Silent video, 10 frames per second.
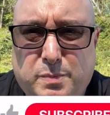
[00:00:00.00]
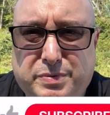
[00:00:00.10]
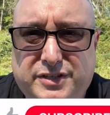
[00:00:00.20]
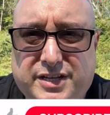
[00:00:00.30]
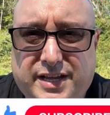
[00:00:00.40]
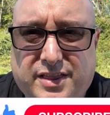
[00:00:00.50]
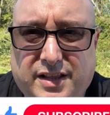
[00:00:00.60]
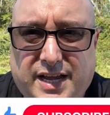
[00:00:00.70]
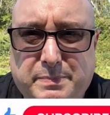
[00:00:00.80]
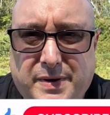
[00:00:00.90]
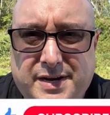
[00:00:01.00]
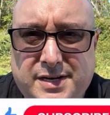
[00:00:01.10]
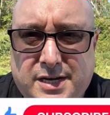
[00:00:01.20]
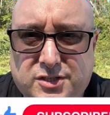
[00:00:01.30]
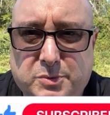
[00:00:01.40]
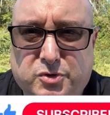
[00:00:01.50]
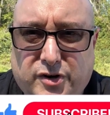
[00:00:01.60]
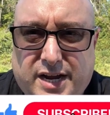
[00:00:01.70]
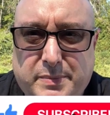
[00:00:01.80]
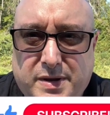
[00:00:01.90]
please click the like button,
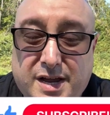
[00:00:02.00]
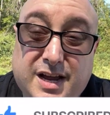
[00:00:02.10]
subscribe,